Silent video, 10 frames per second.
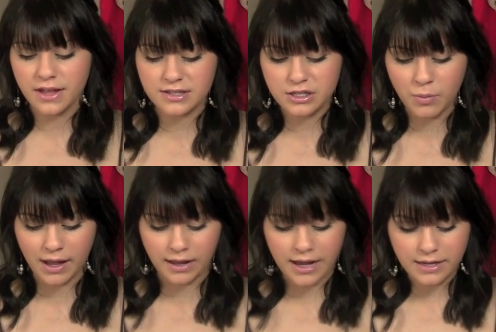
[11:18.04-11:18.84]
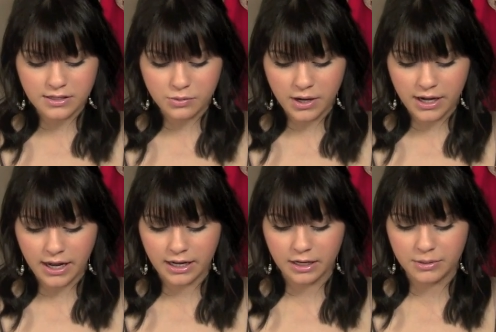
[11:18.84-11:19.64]
that's Zoella. The next one
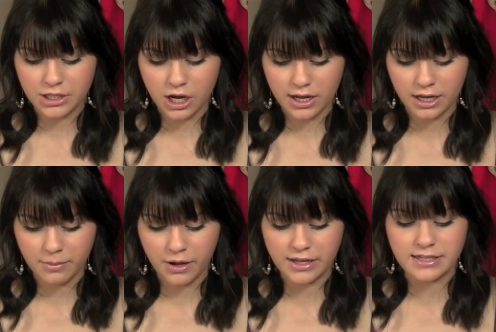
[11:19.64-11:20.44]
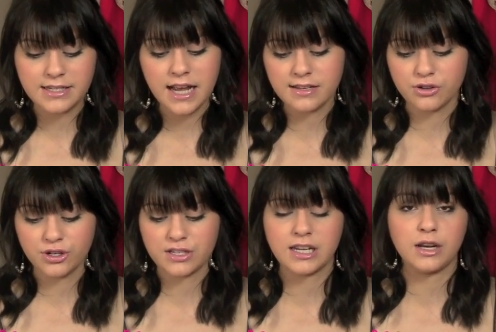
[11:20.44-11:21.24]
I'm going to be talking about is Tess
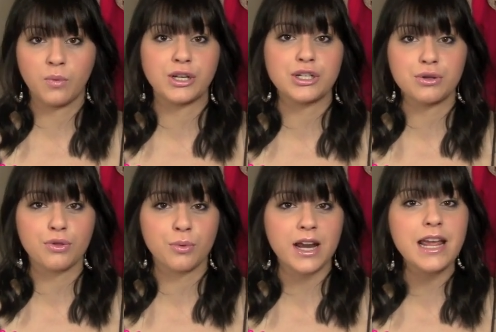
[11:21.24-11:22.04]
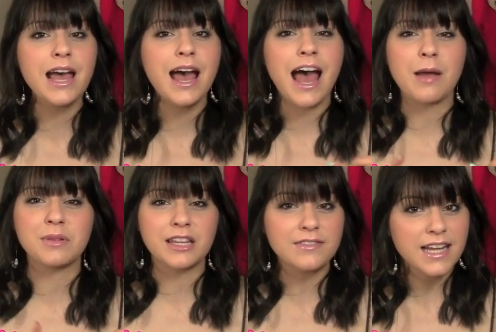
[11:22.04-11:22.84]
Christine one two three. I
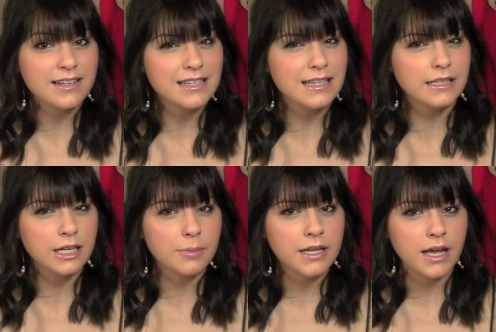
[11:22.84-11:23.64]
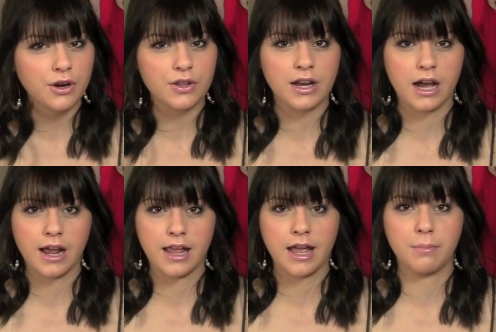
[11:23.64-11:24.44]
believe Tess is a little bit younger than
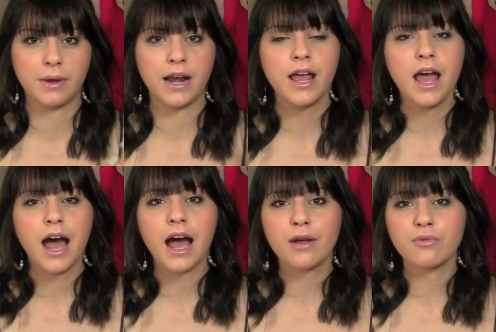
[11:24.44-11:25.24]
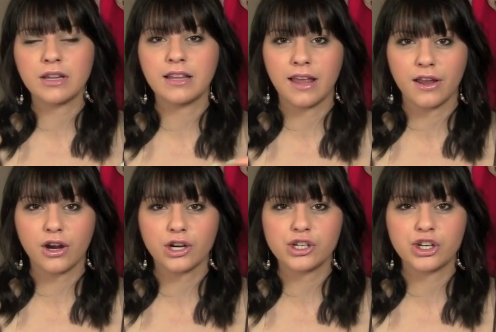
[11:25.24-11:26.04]
I am, but I really like
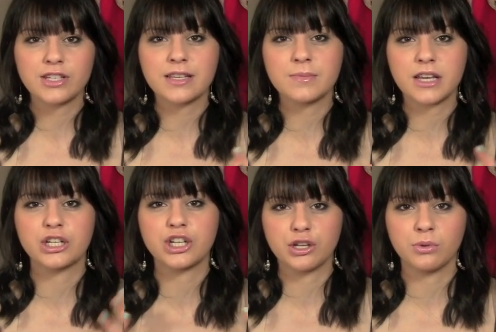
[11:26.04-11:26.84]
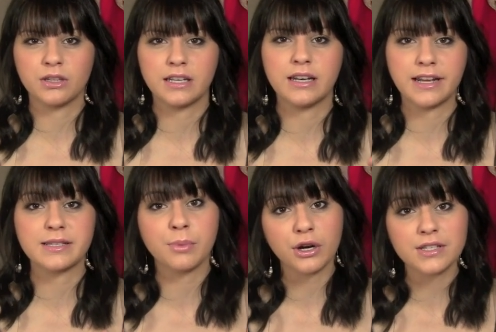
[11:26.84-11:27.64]
her. She just seems like a genuinely
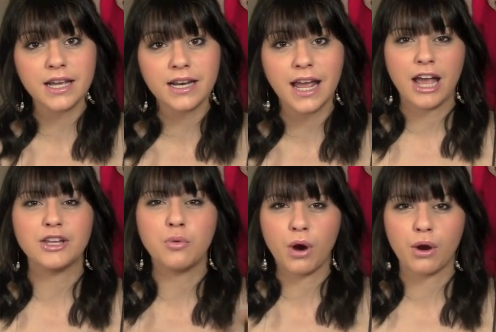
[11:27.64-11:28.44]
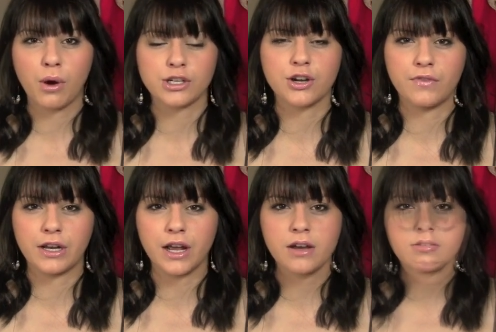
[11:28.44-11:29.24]
nice person, and you want to watch her
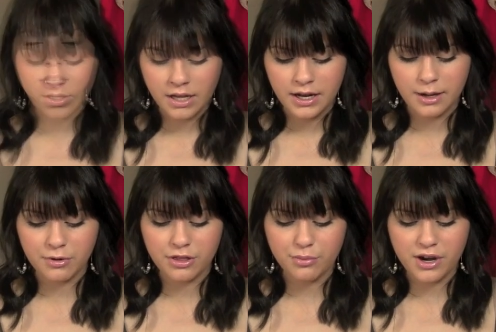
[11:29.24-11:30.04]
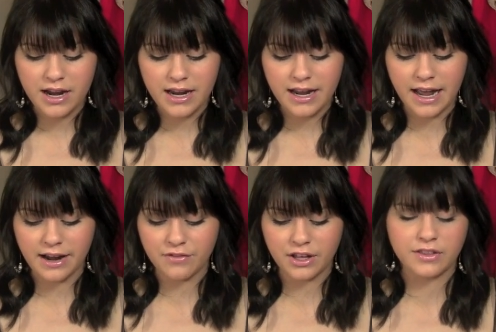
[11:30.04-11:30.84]
videos. Number three,
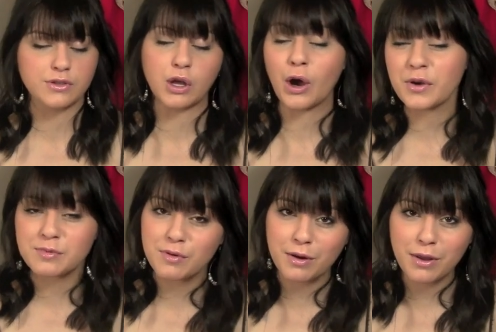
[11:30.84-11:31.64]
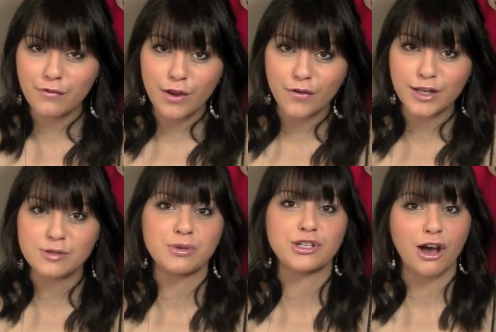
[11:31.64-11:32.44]
and I feel like this will always be one of my
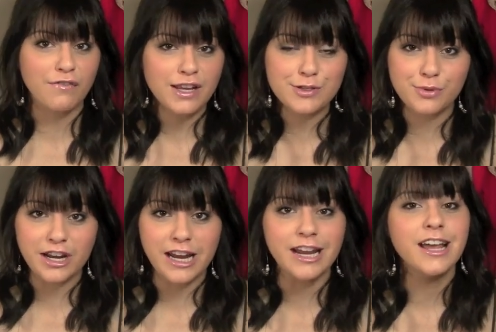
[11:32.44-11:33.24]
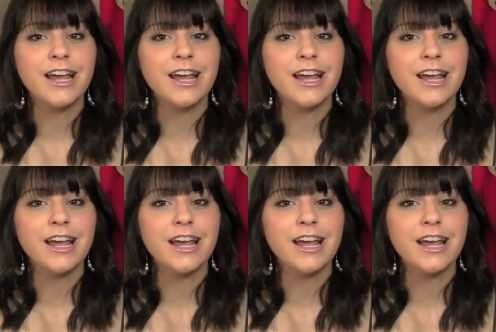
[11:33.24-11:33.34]
favorites, but Dollface Ree